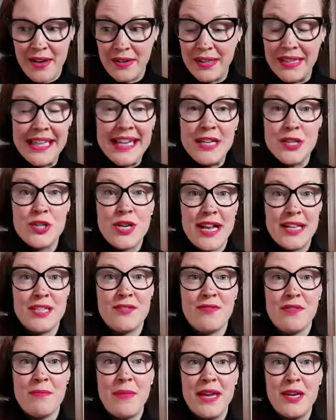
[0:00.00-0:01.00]
Lee
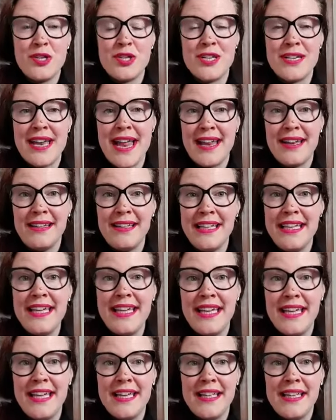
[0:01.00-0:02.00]
transformation and Lee
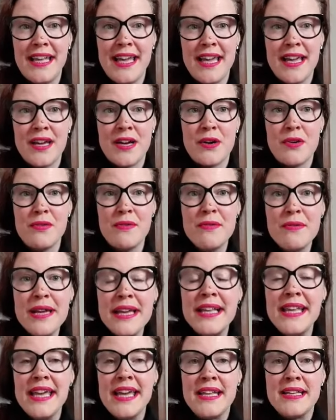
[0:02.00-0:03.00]
healing
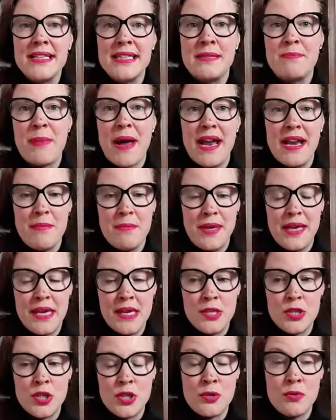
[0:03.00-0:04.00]
really inspired
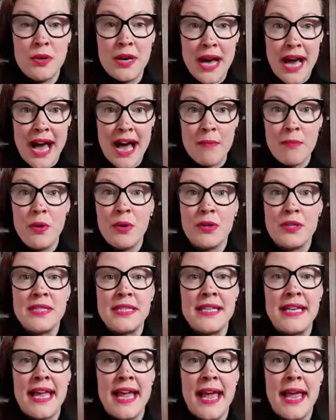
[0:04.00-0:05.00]
me to come on
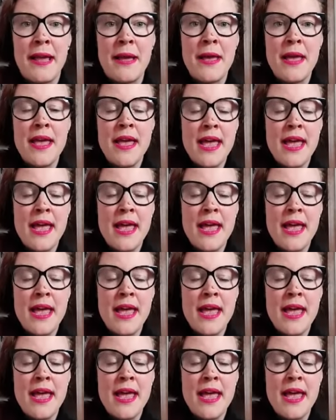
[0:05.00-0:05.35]
today